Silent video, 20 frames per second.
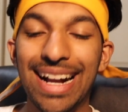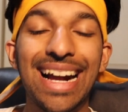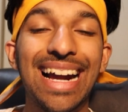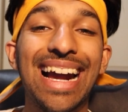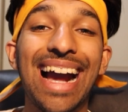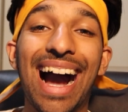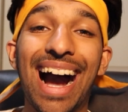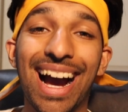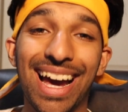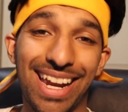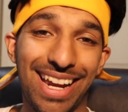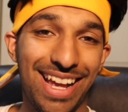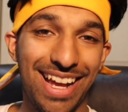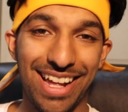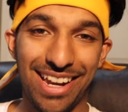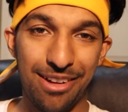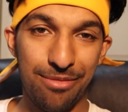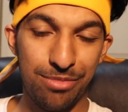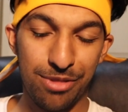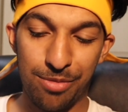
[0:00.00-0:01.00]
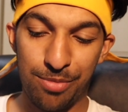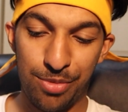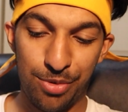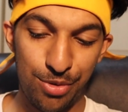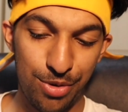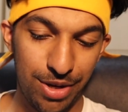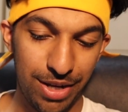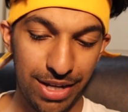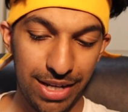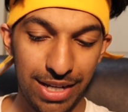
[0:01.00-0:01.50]
Gotta hit up the
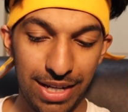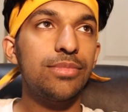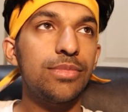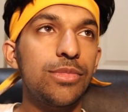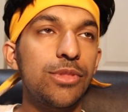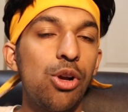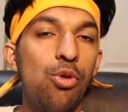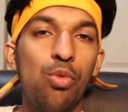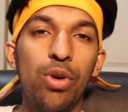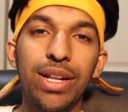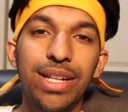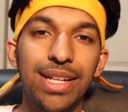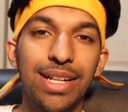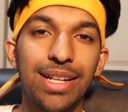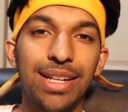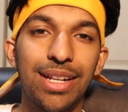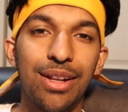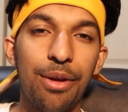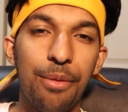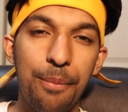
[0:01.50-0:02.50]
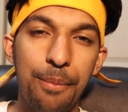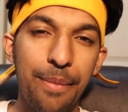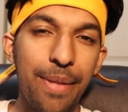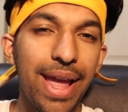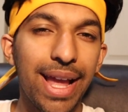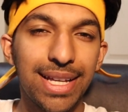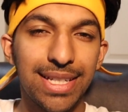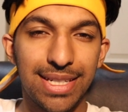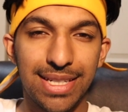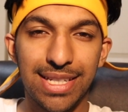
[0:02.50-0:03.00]
boy. What
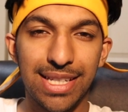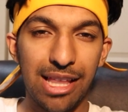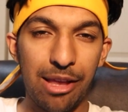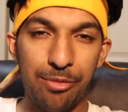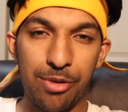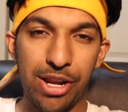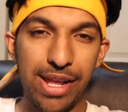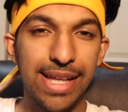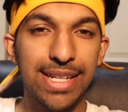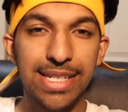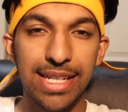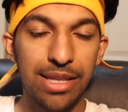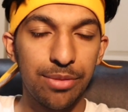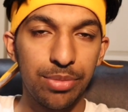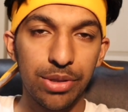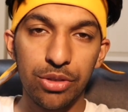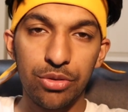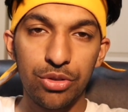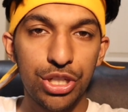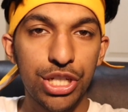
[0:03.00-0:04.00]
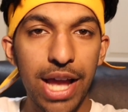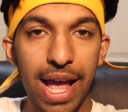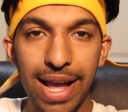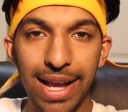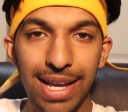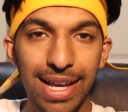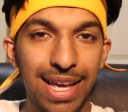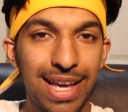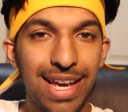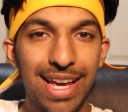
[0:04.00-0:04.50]
makes a celebrity? Is it the blue
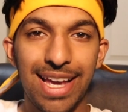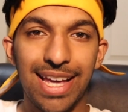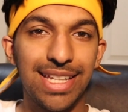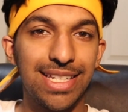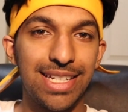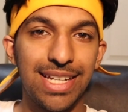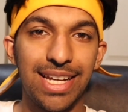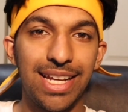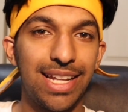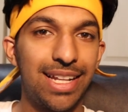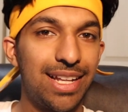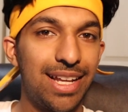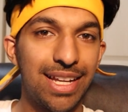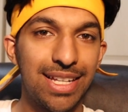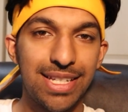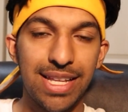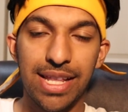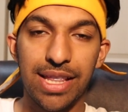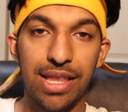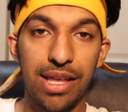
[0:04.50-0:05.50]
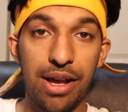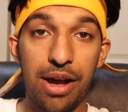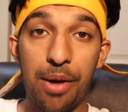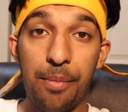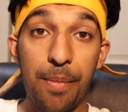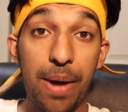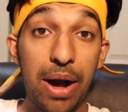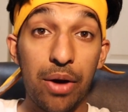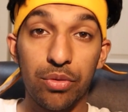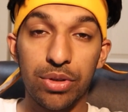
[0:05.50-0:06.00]
check? Is it is it the
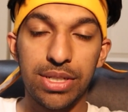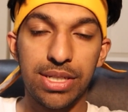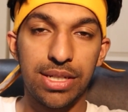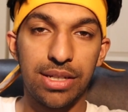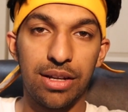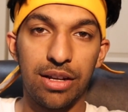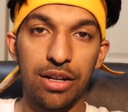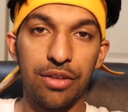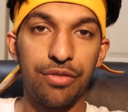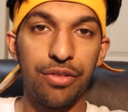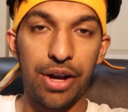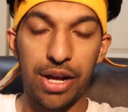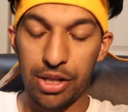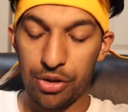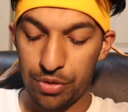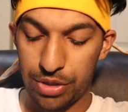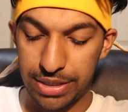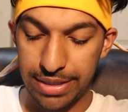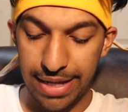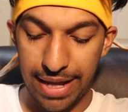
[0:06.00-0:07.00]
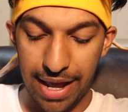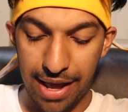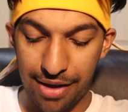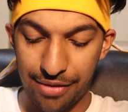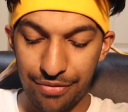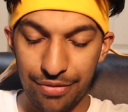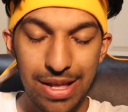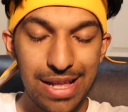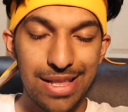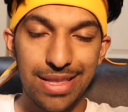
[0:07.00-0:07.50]
amount of followers they
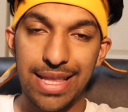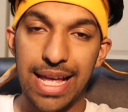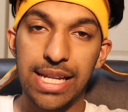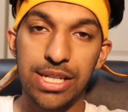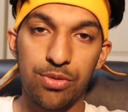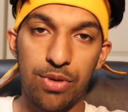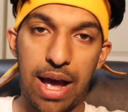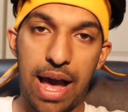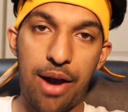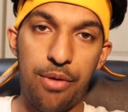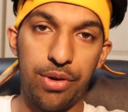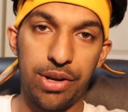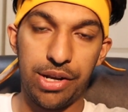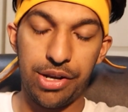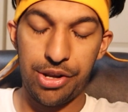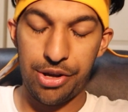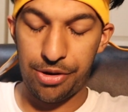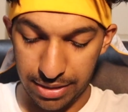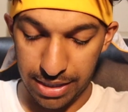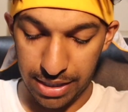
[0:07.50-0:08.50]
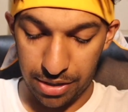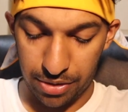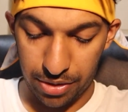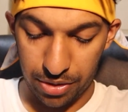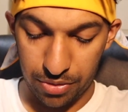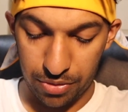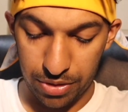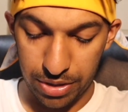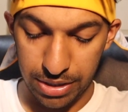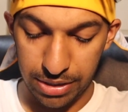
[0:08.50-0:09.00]
have? That's what I want to know. Can I
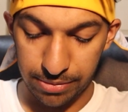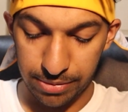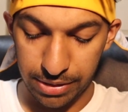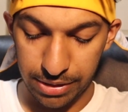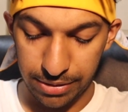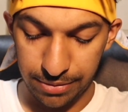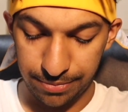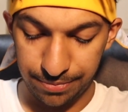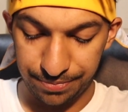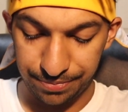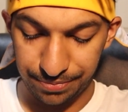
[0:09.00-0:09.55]
record something?